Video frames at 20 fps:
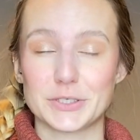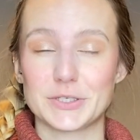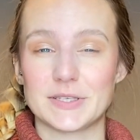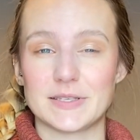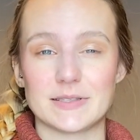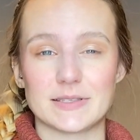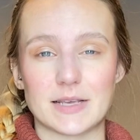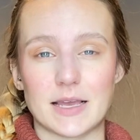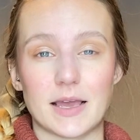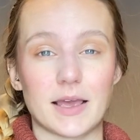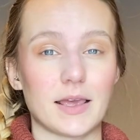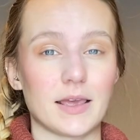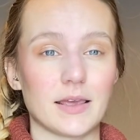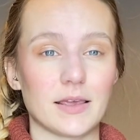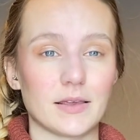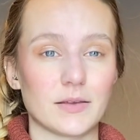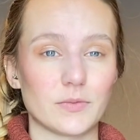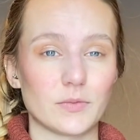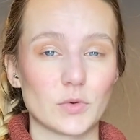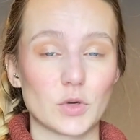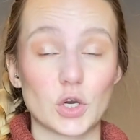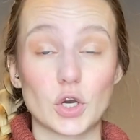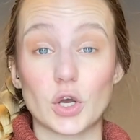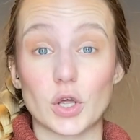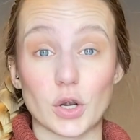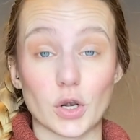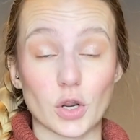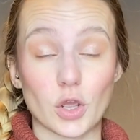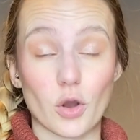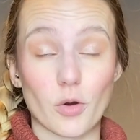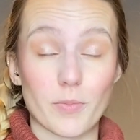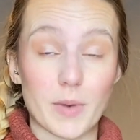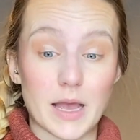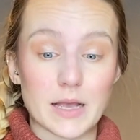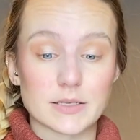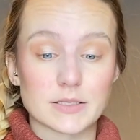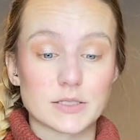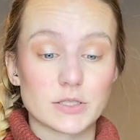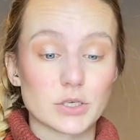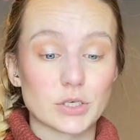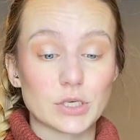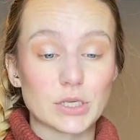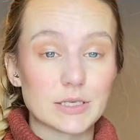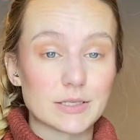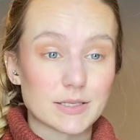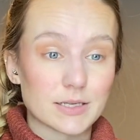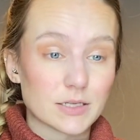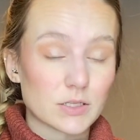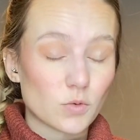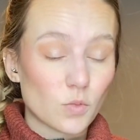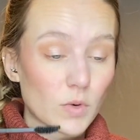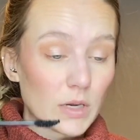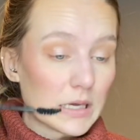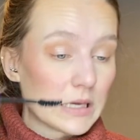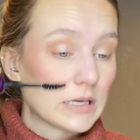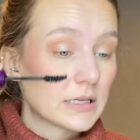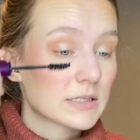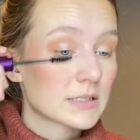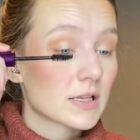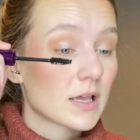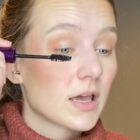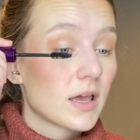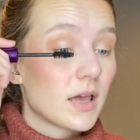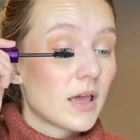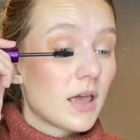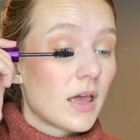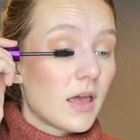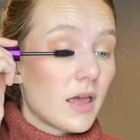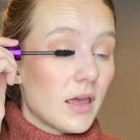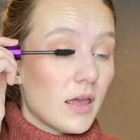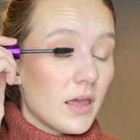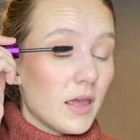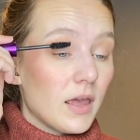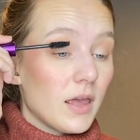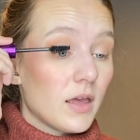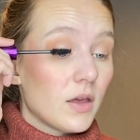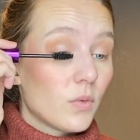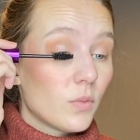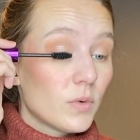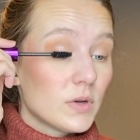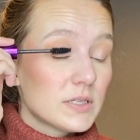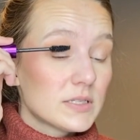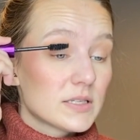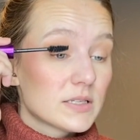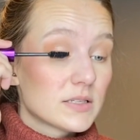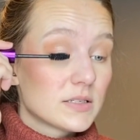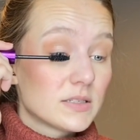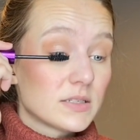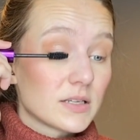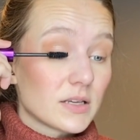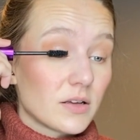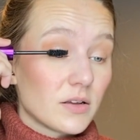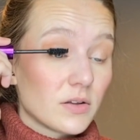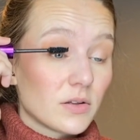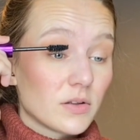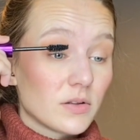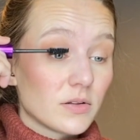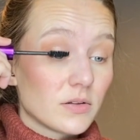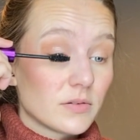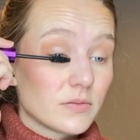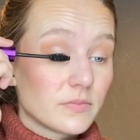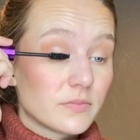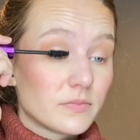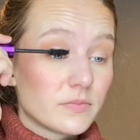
since I couldn't go past 36 weeks, it was still